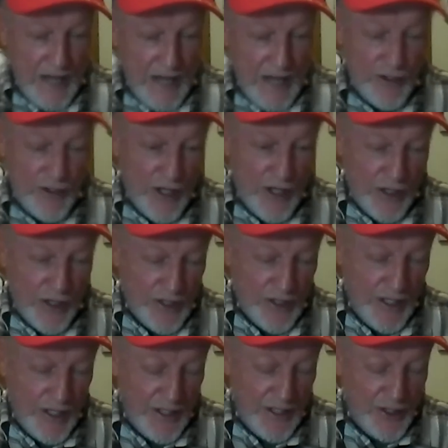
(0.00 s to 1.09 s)
on the on
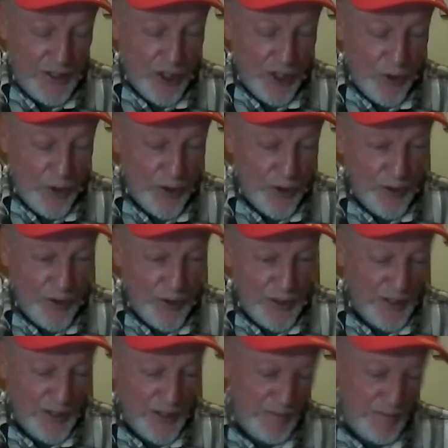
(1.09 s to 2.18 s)
on a shoulder
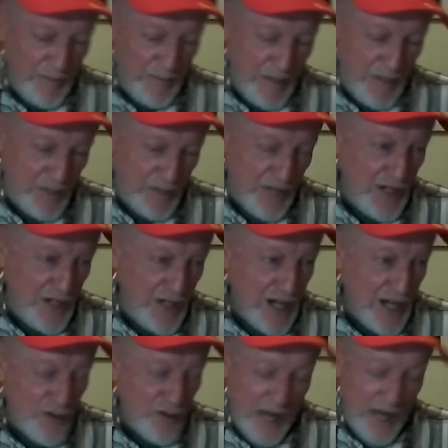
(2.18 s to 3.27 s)
with a
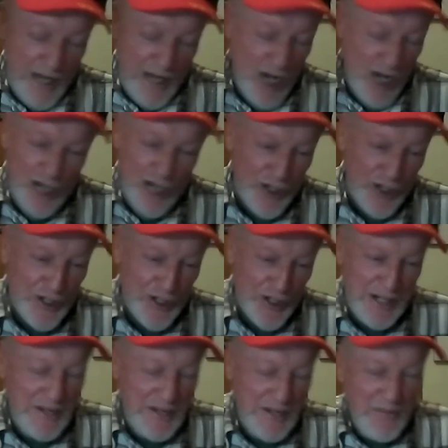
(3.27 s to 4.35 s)
M79 grenade launcher, and
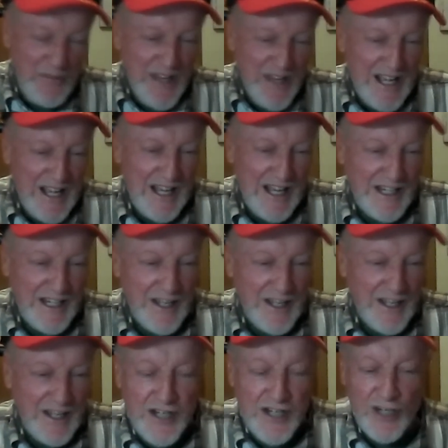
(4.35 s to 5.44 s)
and uh,
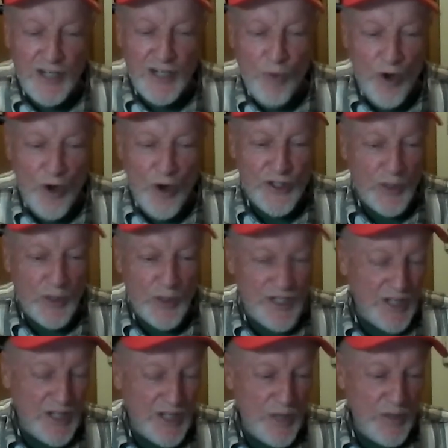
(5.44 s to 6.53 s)
that didn't work. So we
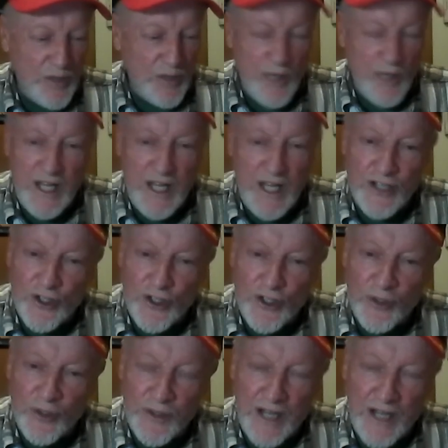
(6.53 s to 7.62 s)
said we we can't do
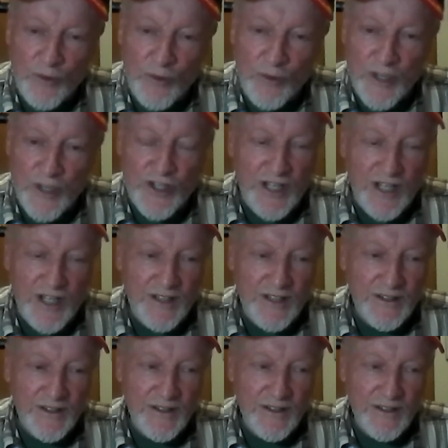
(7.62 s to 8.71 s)
it without risking
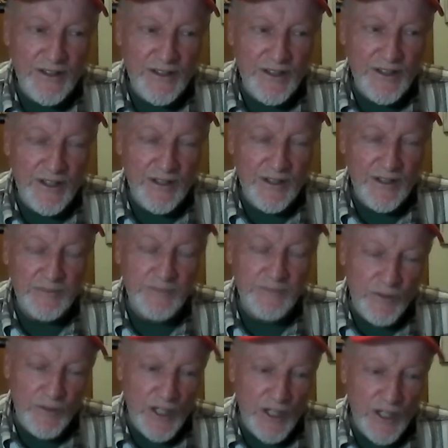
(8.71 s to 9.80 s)
uh,
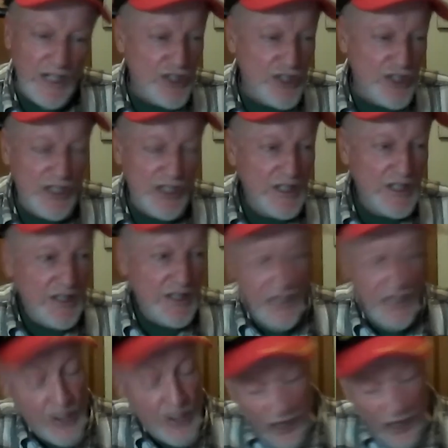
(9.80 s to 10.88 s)
the village.
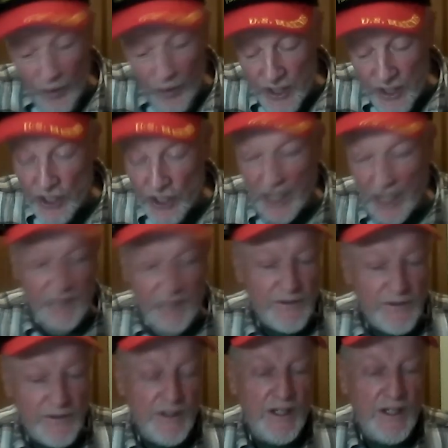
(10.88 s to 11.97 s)
So we just
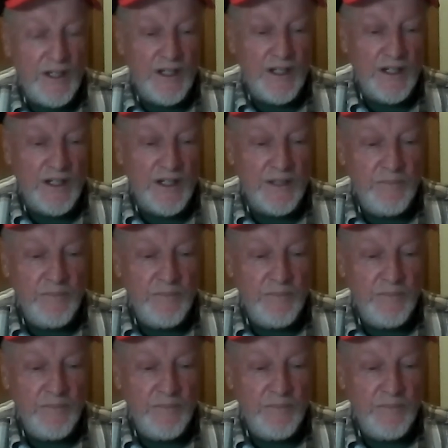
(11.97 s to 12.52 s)
left. And uh,